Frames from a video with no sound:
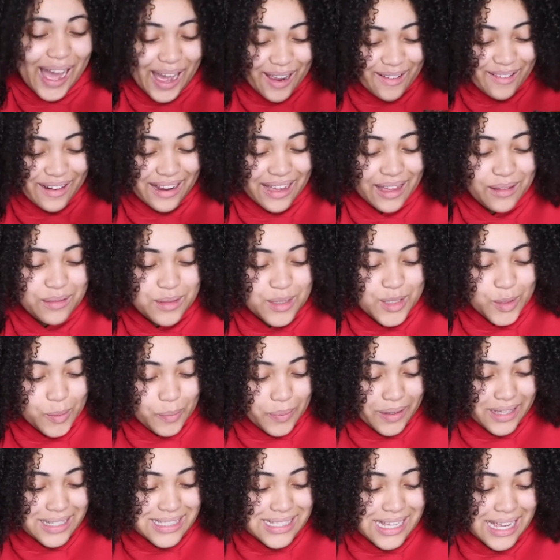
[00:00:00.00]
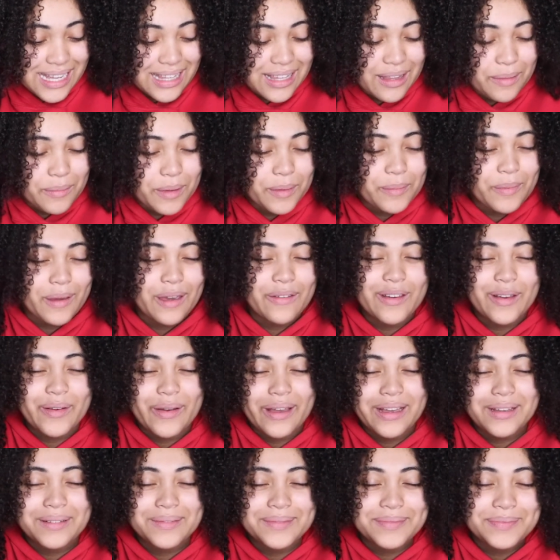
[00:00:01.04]
All right, I'm super excited. Let me pray real
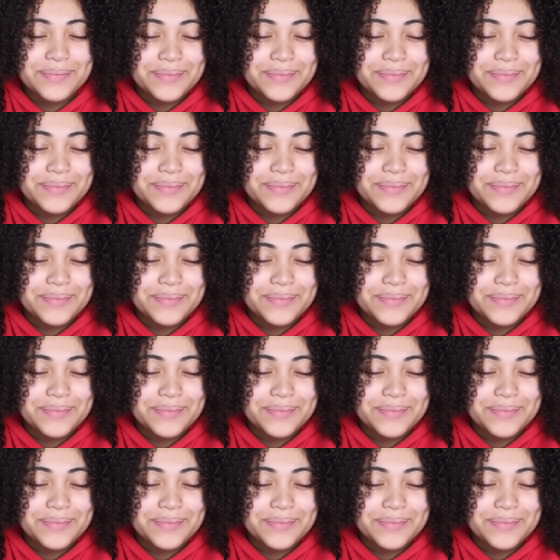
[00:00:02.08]
quick.